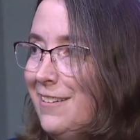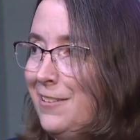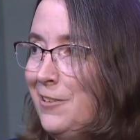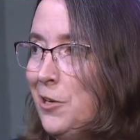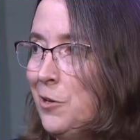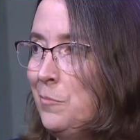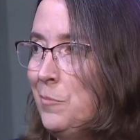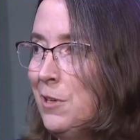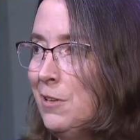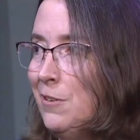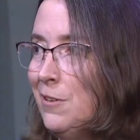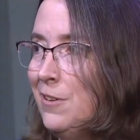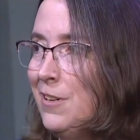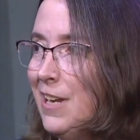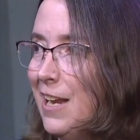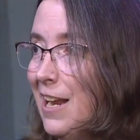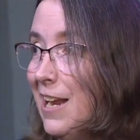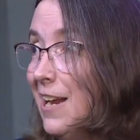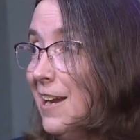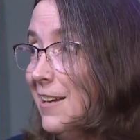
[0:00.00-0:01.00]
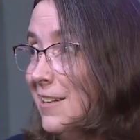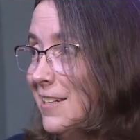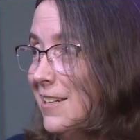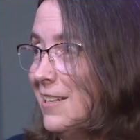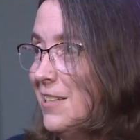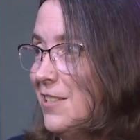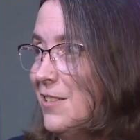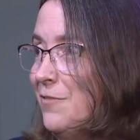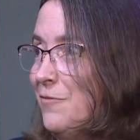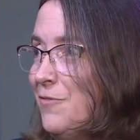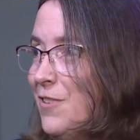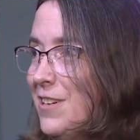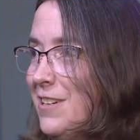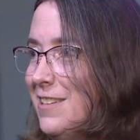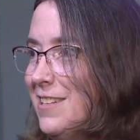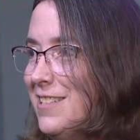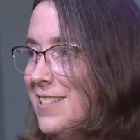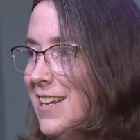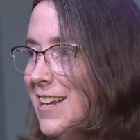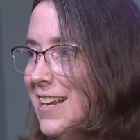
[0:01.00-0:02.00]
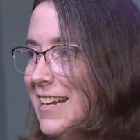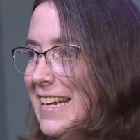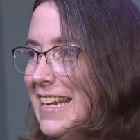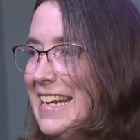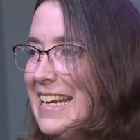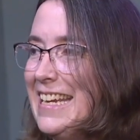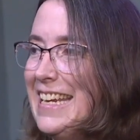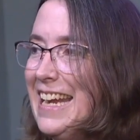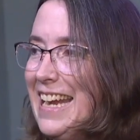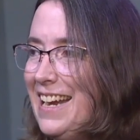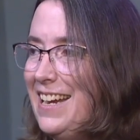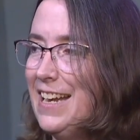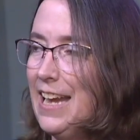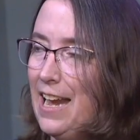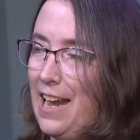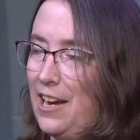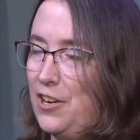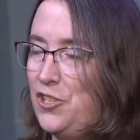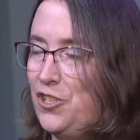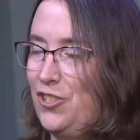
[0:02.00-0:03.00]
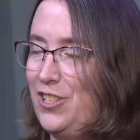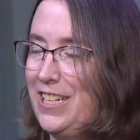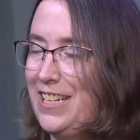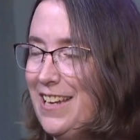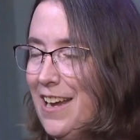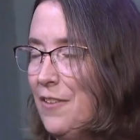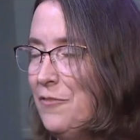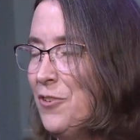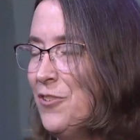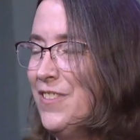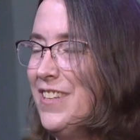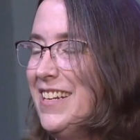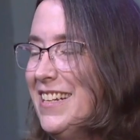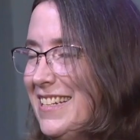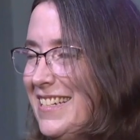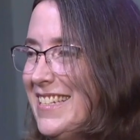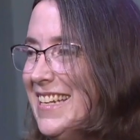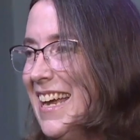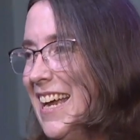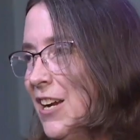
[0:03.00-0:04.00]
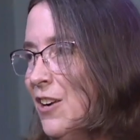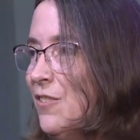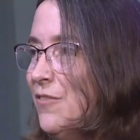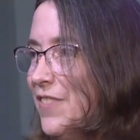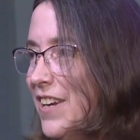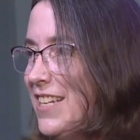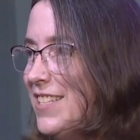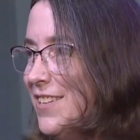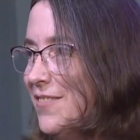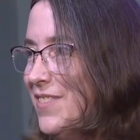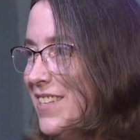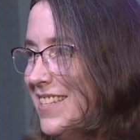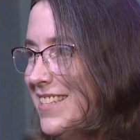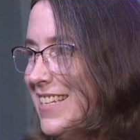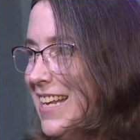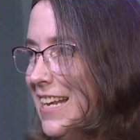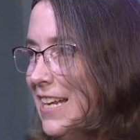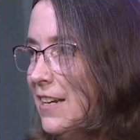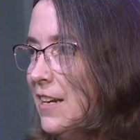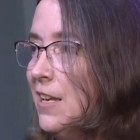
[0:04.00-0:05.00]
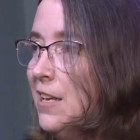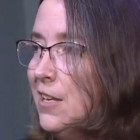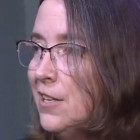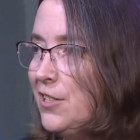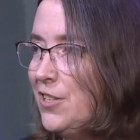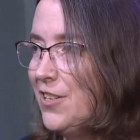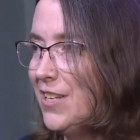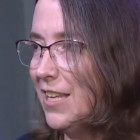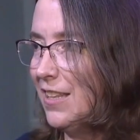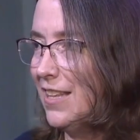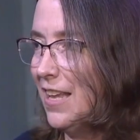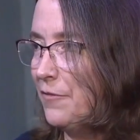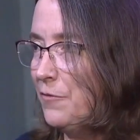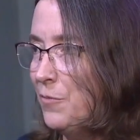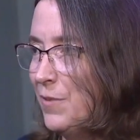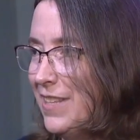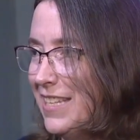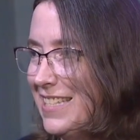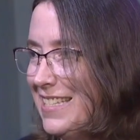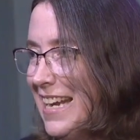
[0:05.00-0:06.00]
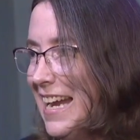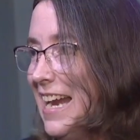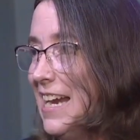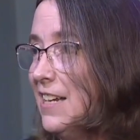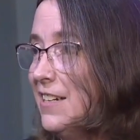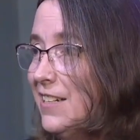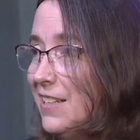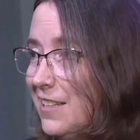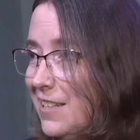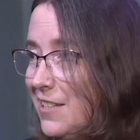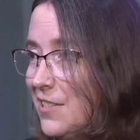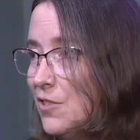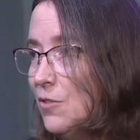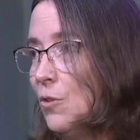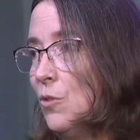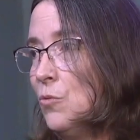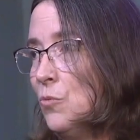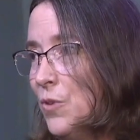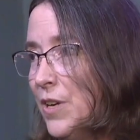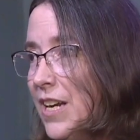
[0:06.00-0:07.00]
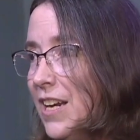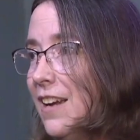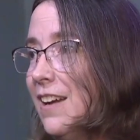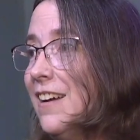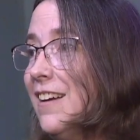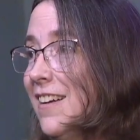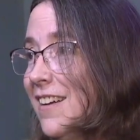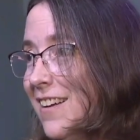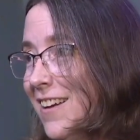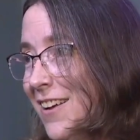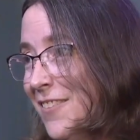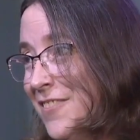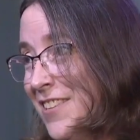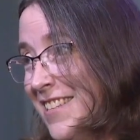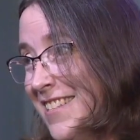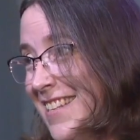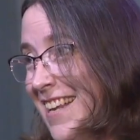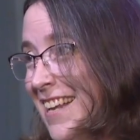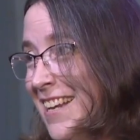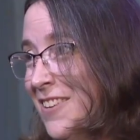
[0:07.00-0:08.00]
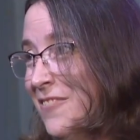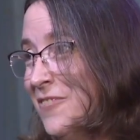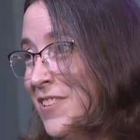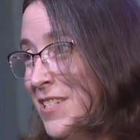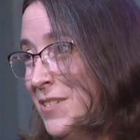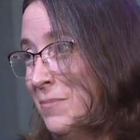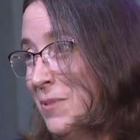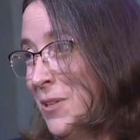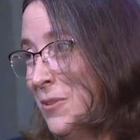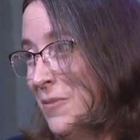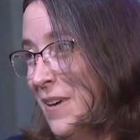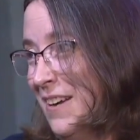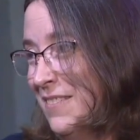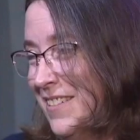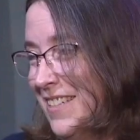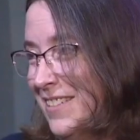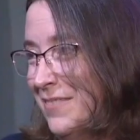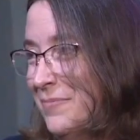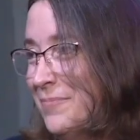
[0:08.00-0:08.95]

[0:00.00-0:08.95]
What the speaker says: new moon and it's in front of the sun, it can't actually cover the entire face of the sun. So you get left with this annulus or ring of the sun visible around it.